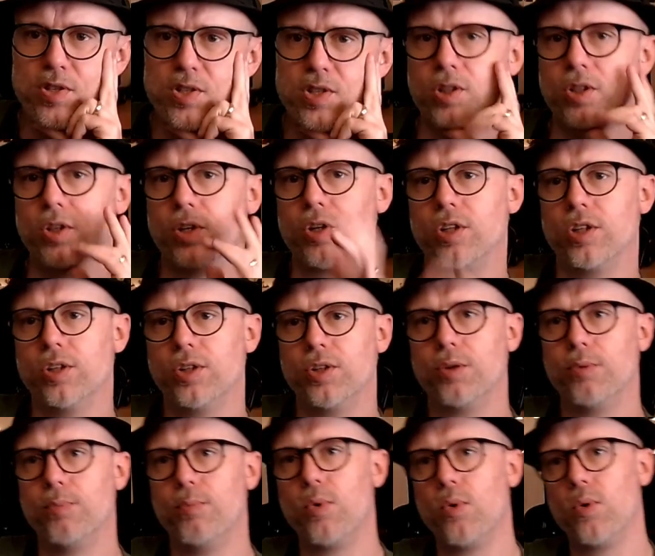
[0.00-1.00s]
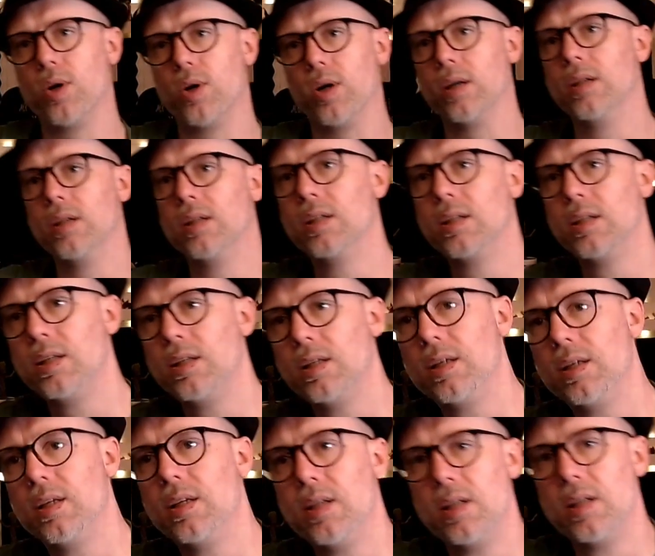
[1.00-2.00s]
to look a little more
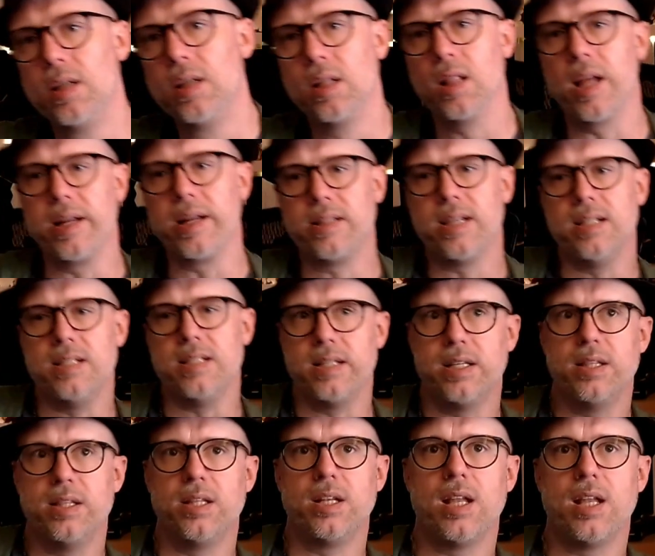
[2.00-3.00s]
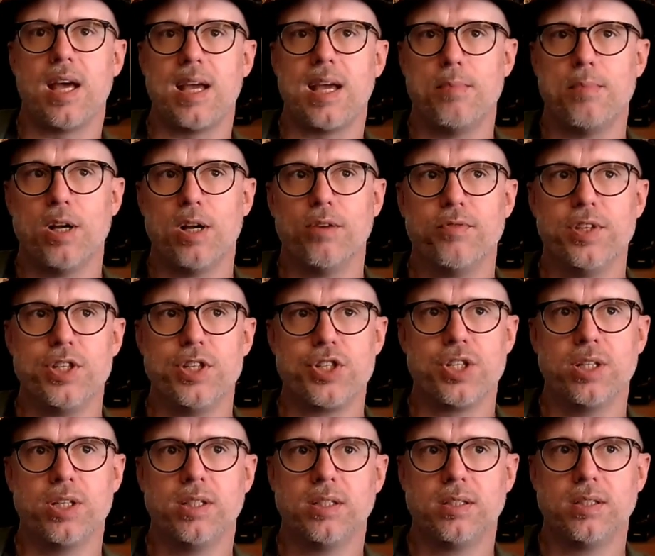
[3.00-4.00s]
like they did in the Nightmare
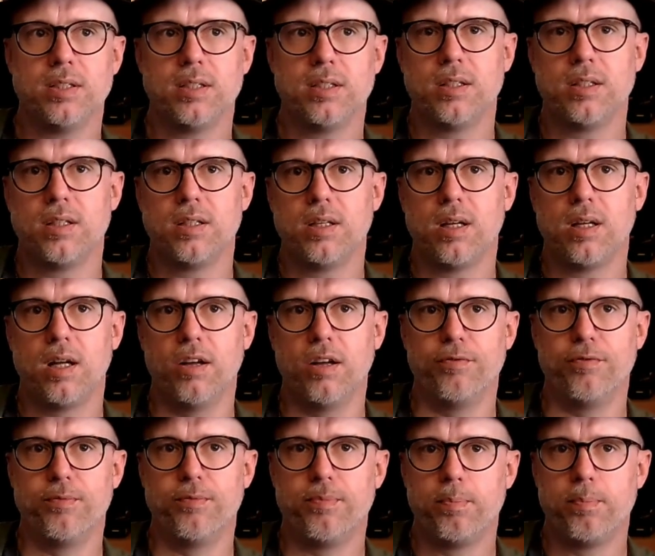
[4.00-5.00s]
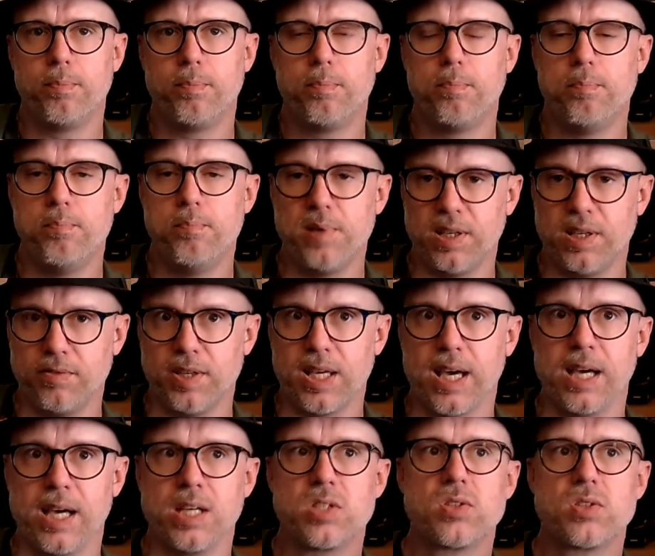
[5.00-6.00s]
vision of
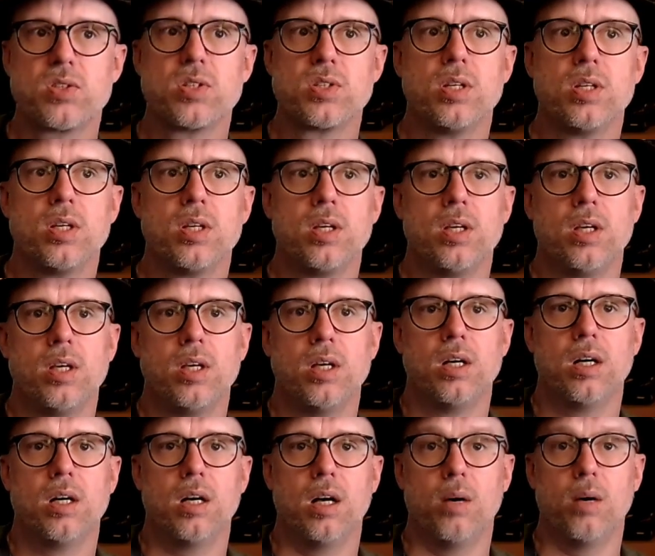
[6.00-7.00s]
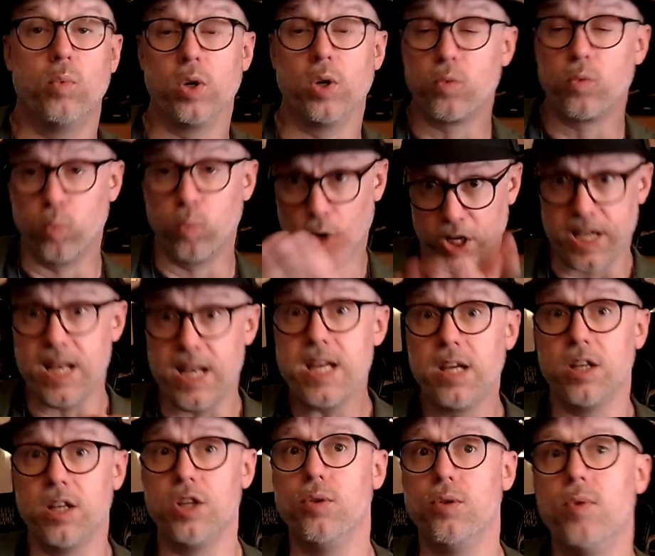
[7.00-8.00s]
BVS. We're getting a
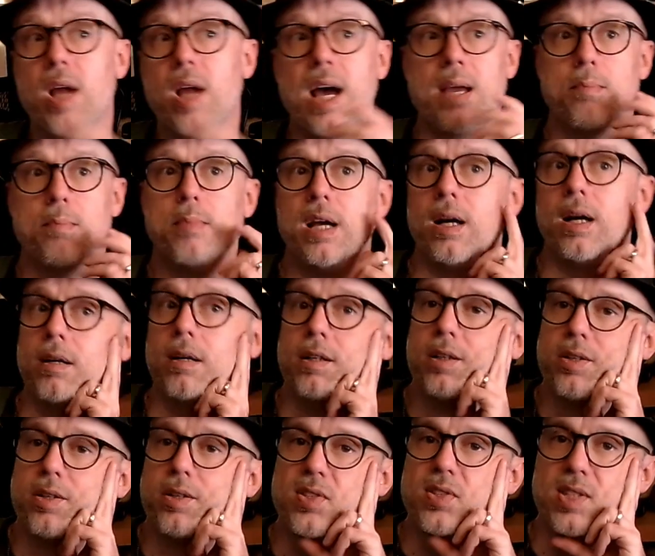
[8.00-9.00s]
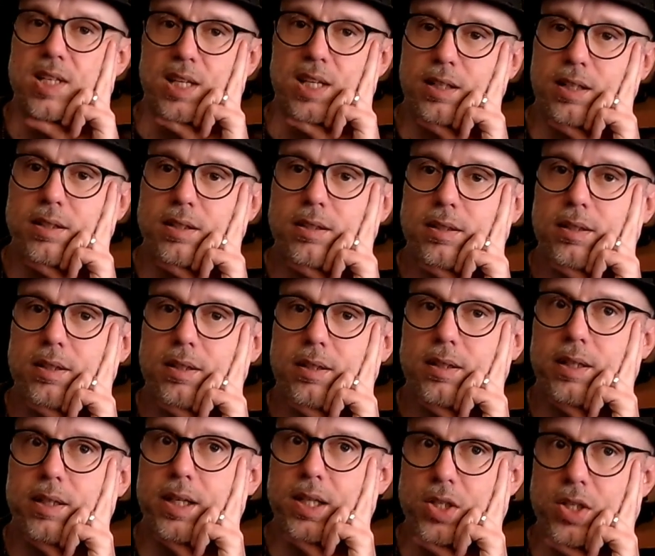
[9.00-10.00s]
new Nightmare scene
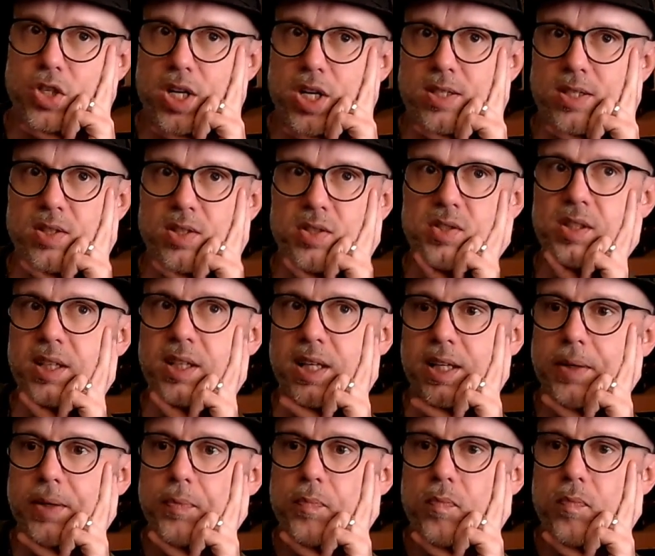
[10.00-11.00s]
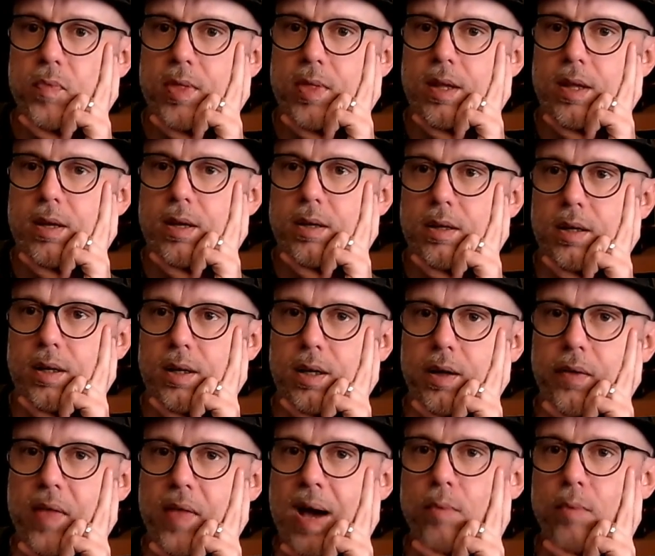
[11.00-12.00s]
in Justice League.
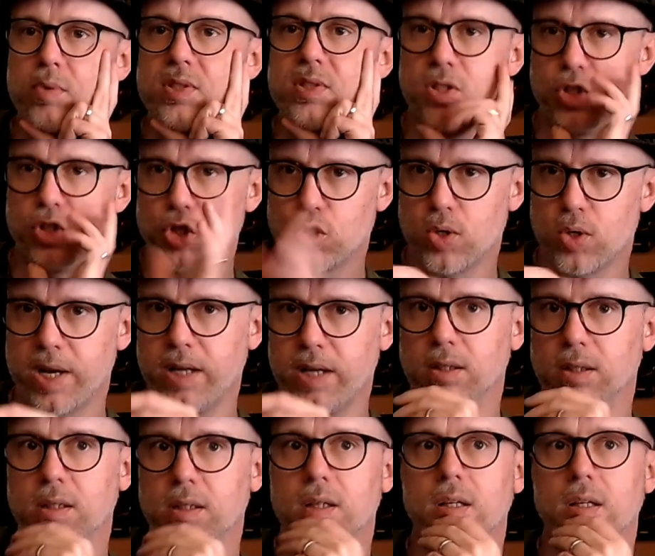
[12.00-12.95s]
That was in the trailer.